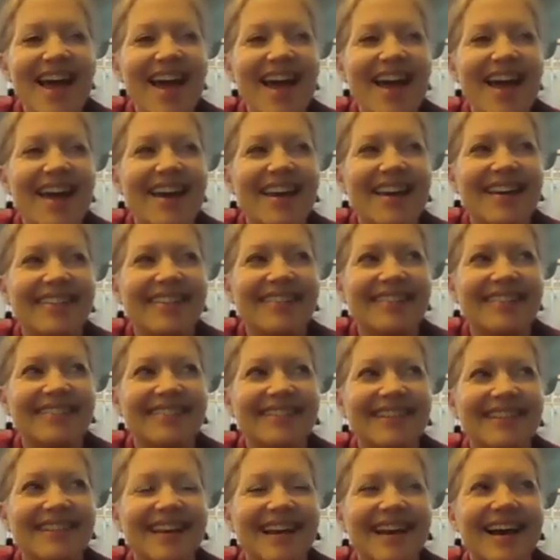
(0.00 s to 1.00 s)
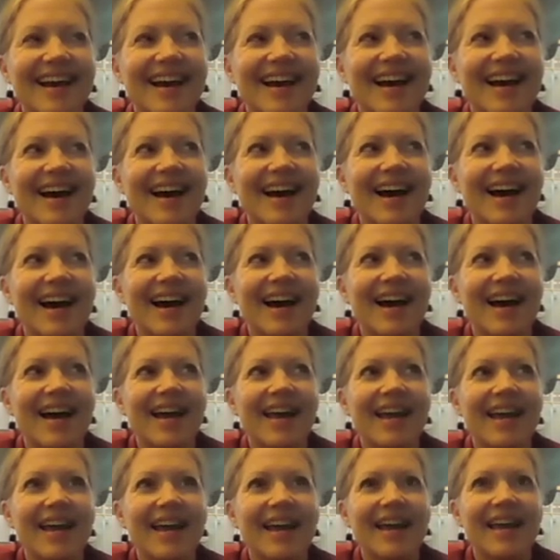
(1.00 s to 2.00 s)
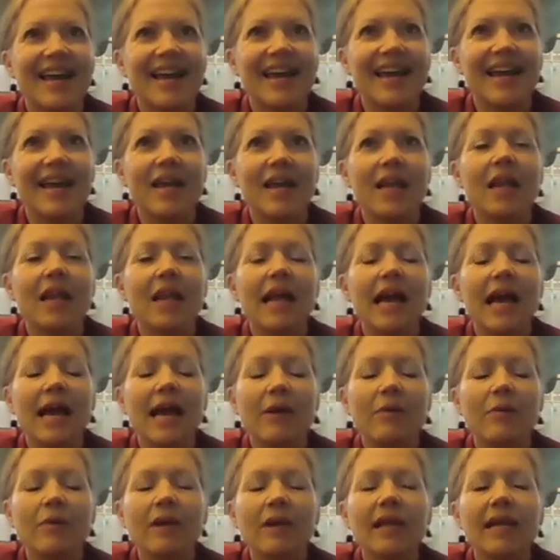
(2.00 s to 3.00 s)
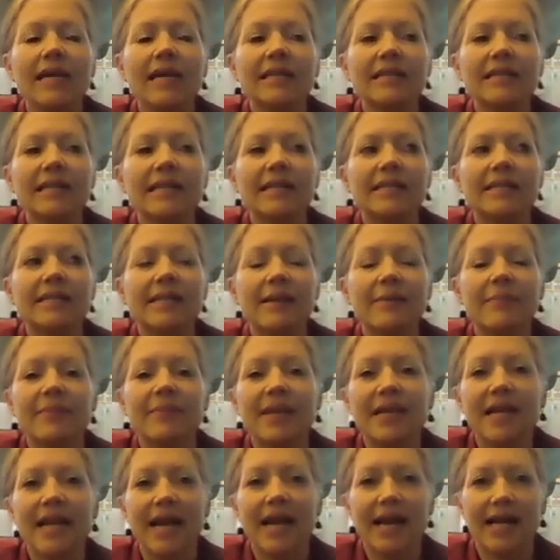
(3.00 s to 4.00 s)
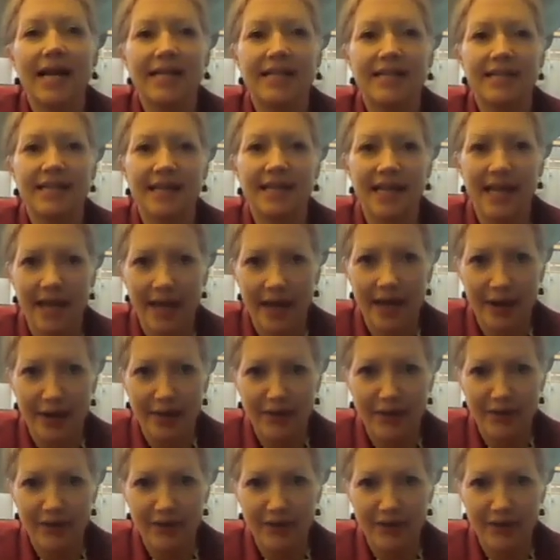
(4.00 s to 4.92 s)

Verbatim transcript: and I realized like something had to give.